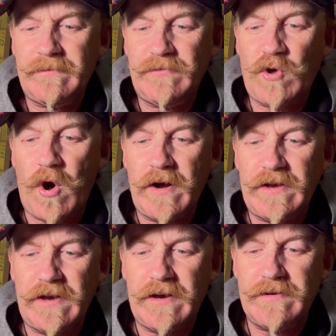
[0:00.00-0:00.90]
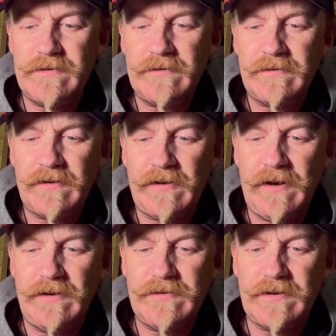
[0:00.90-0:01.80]
dog-eared,
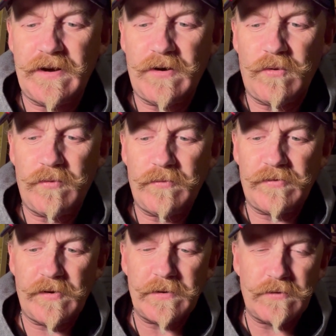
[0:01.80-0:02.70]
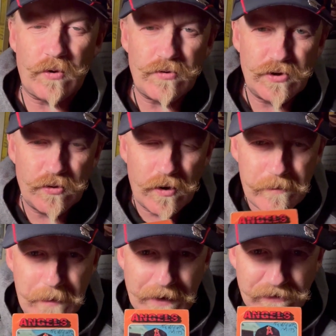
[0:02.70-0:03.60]
and somebody wrote New York
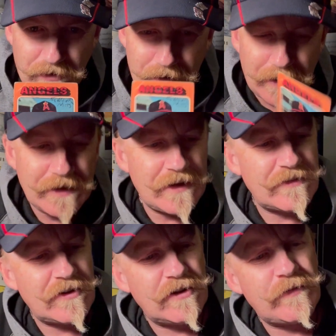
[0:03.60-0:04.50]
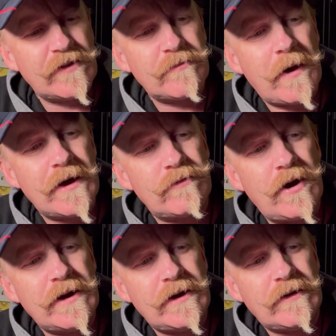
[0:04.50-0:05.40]
Mets on it. I can't tell if that's my
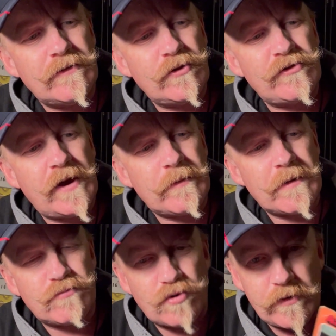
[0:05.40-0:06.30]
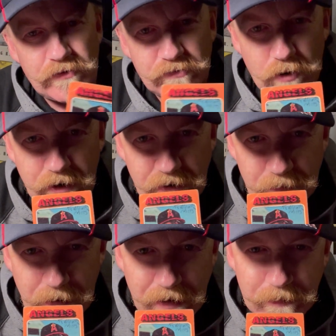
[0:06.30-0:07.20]
writing. It looks like my brother's
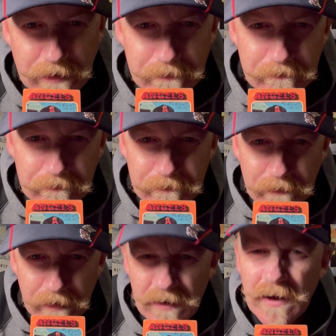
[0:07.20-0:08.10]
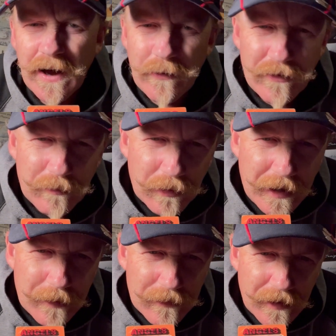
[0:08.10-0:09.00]
writing, maybe. I always
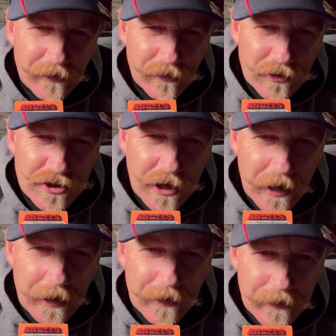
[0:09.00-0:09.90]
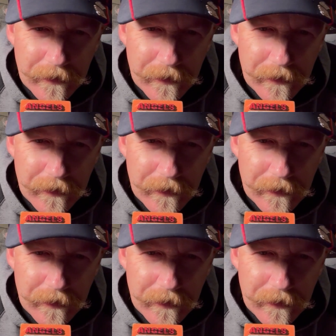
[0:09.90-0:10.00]
blame things on Jay.